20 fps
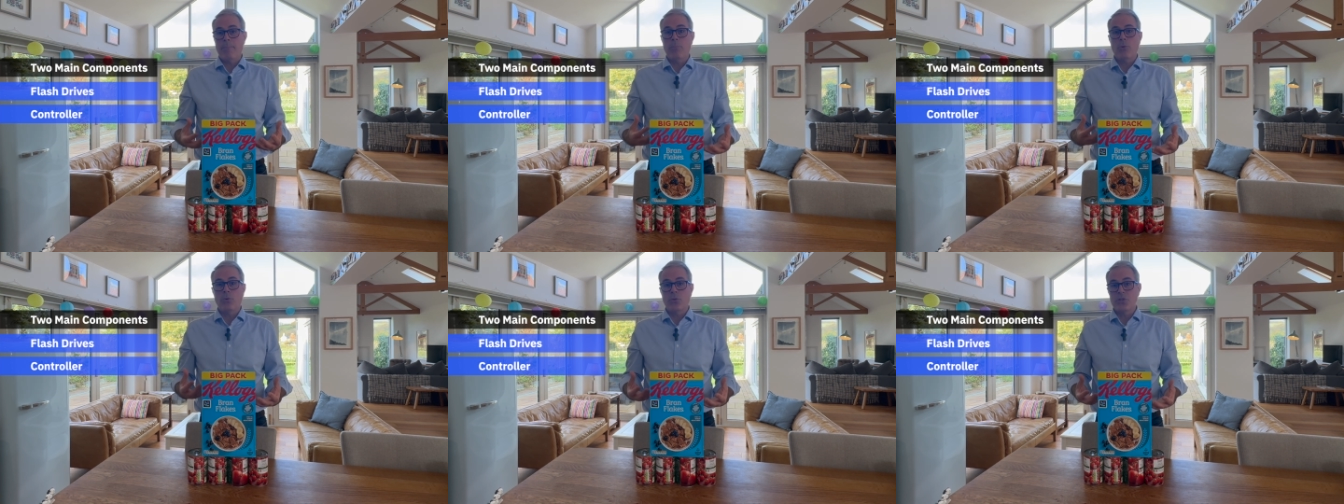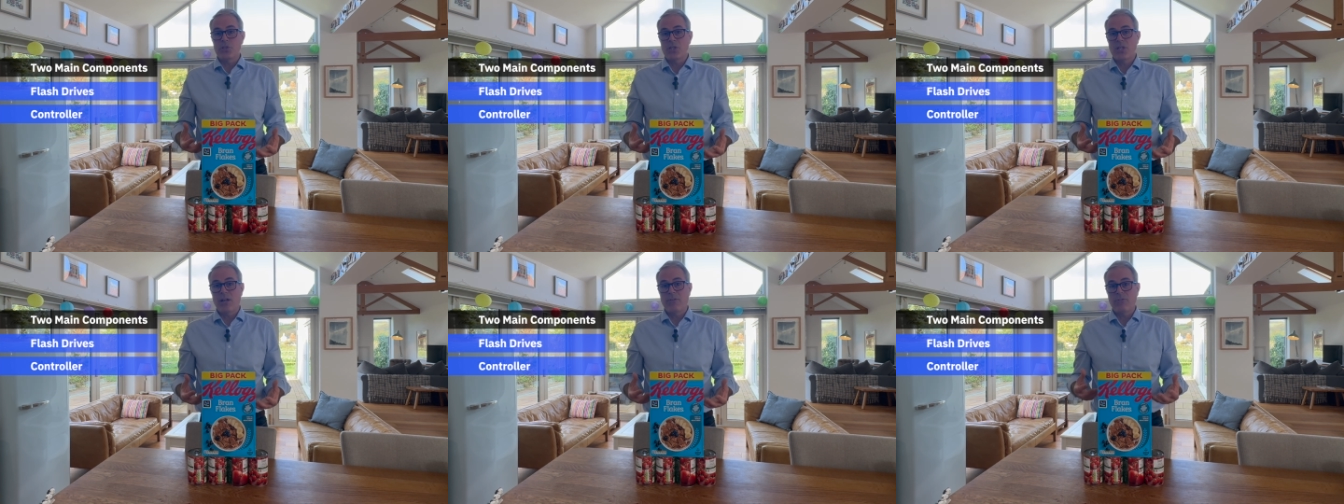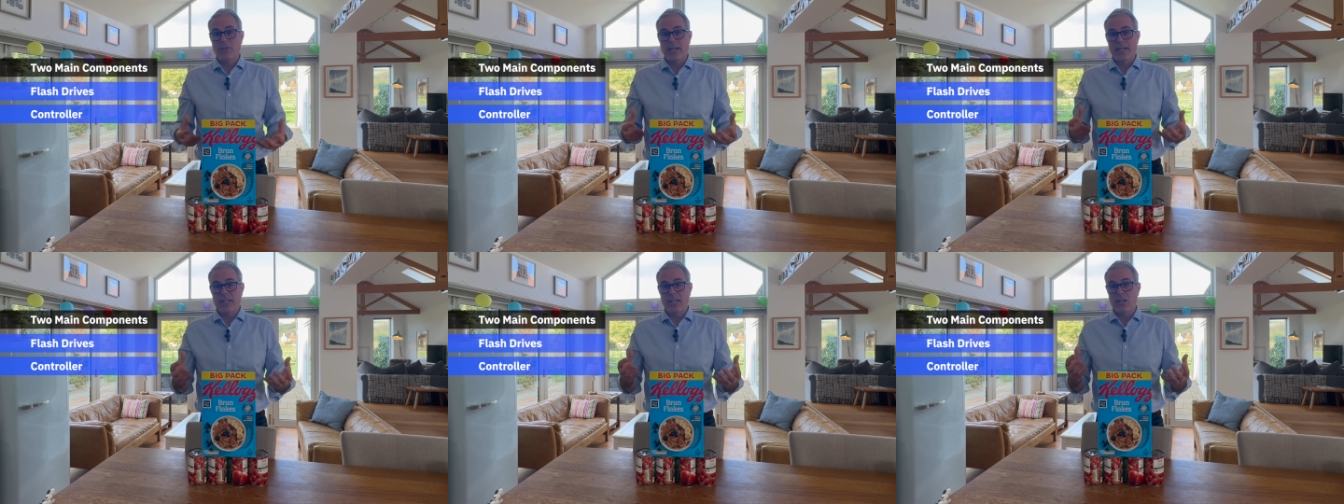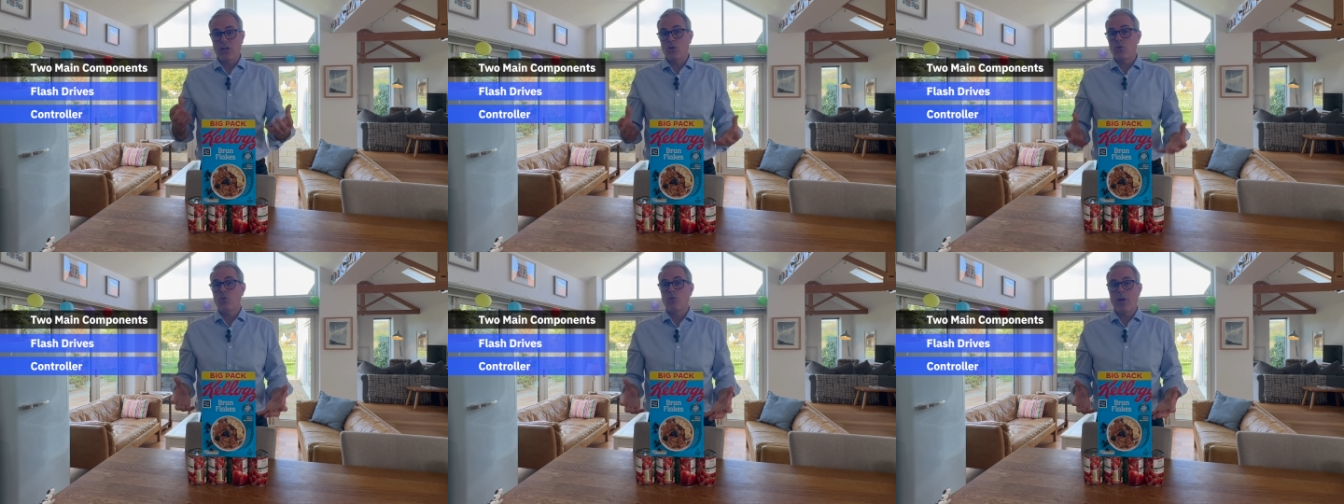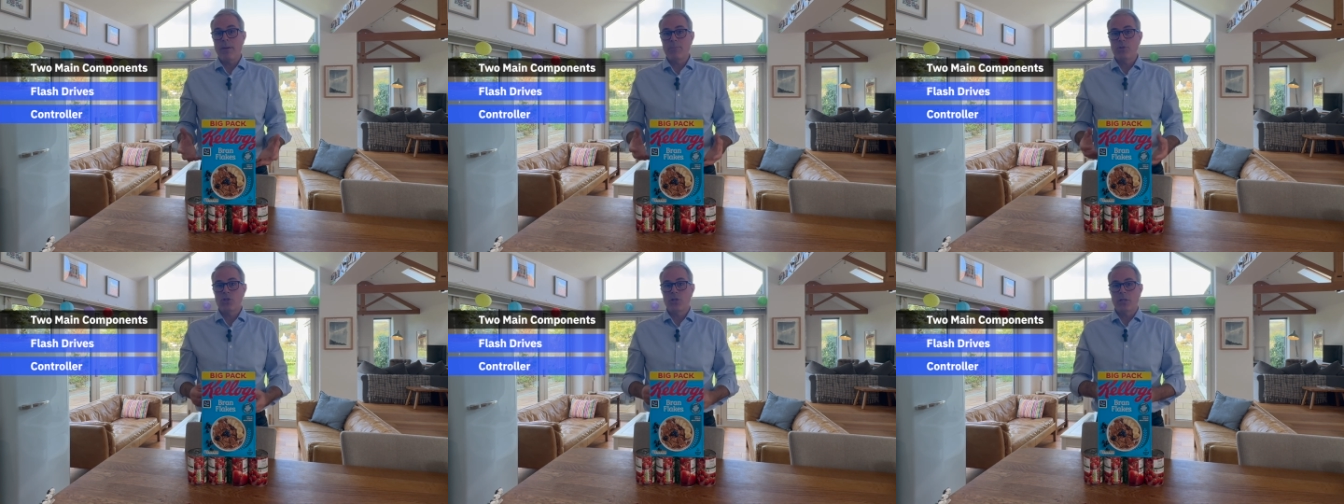important stuff like
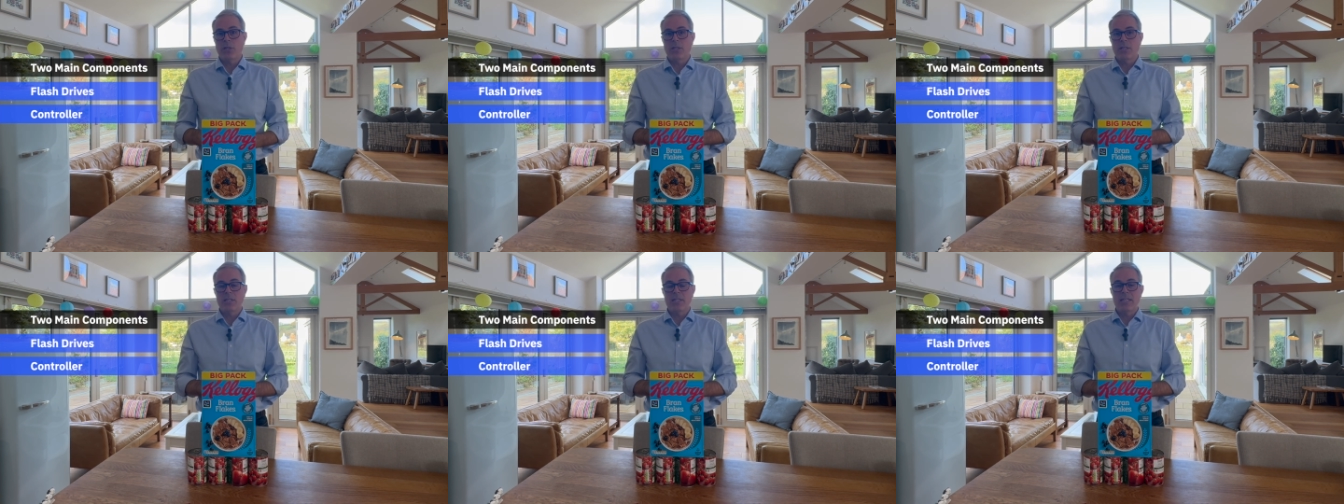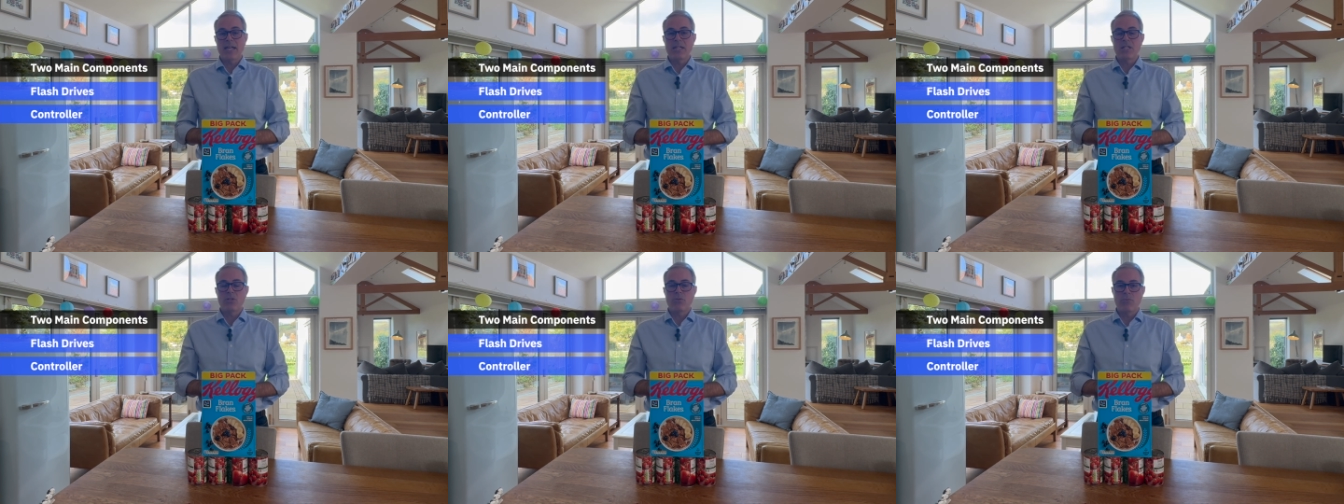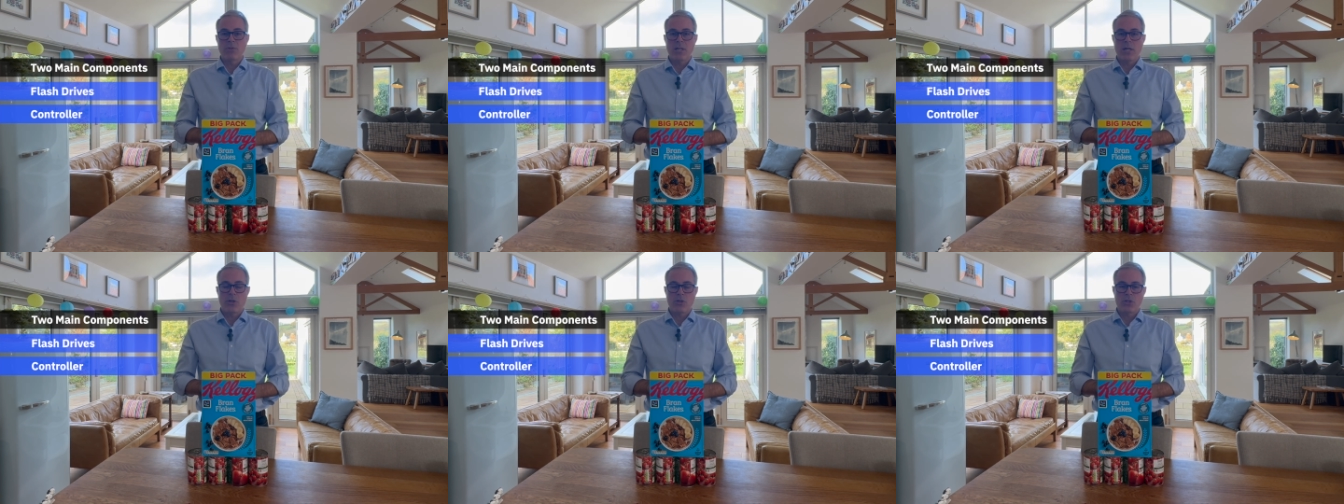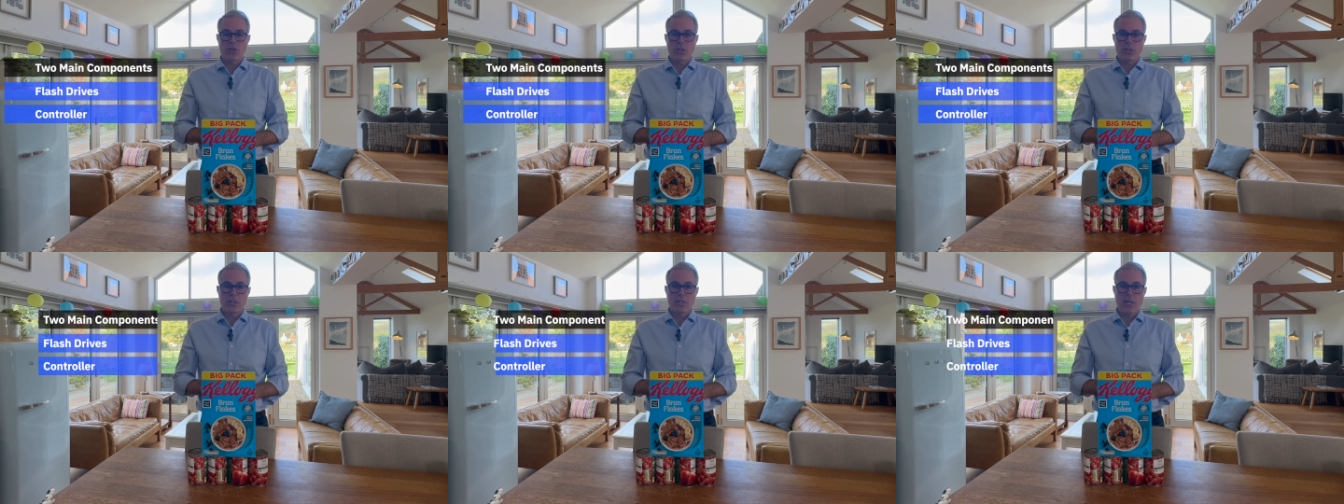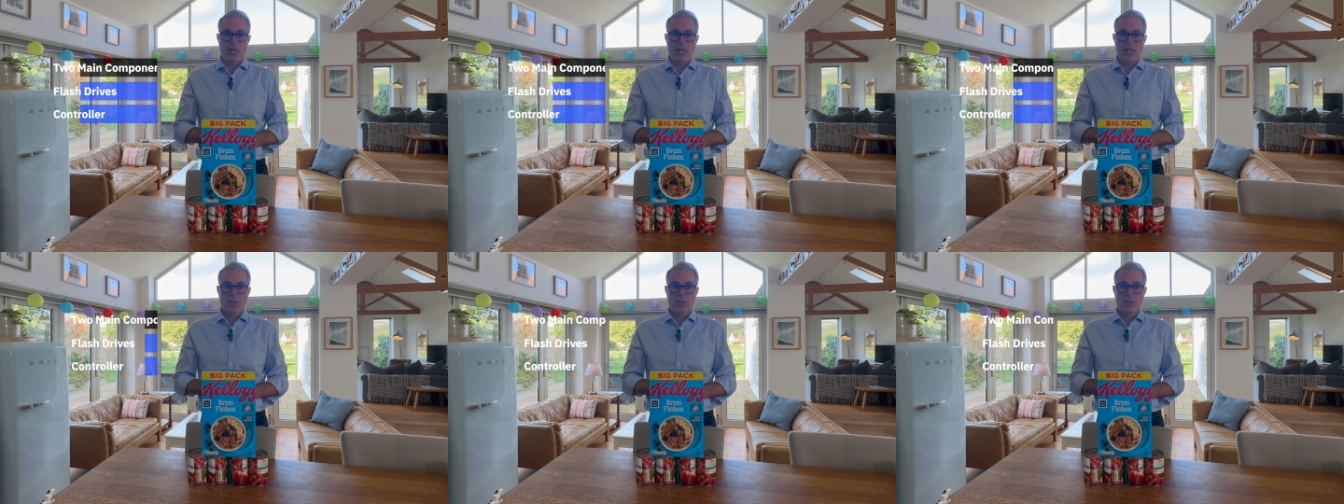encryption and data reduction
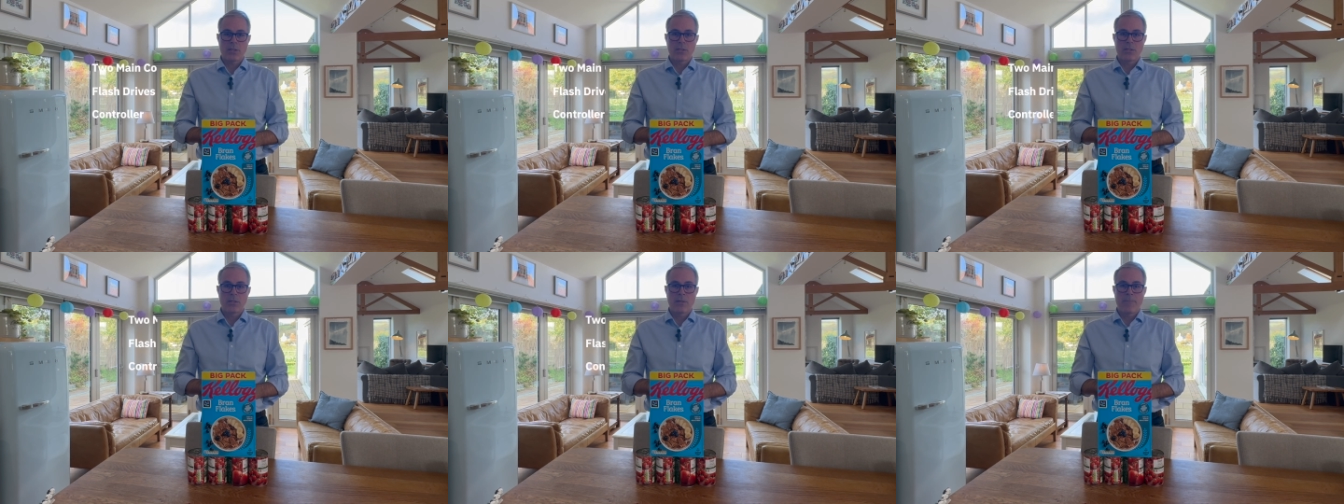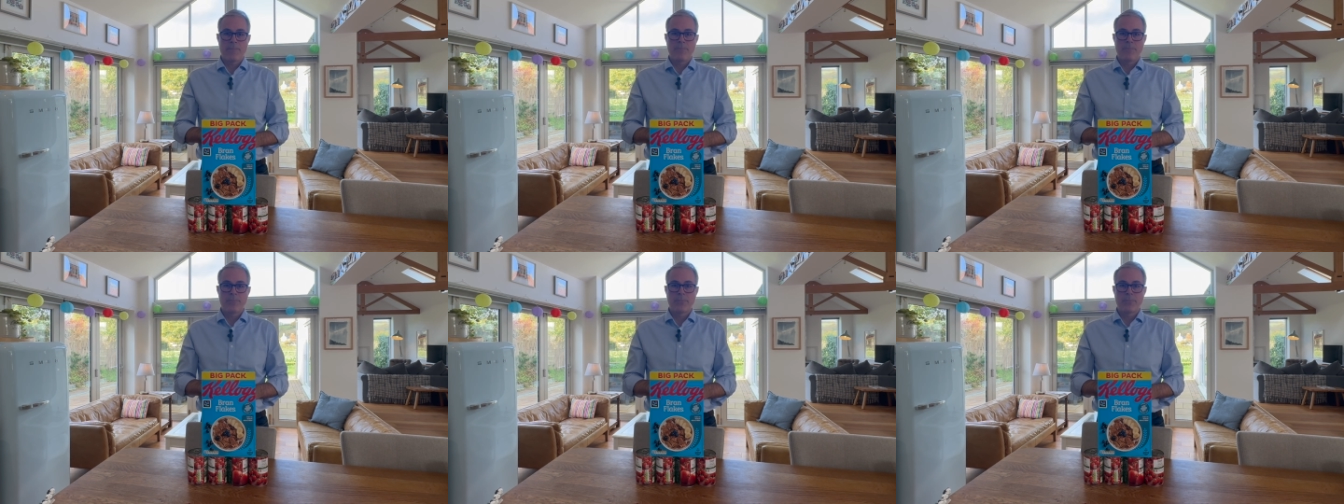tasks.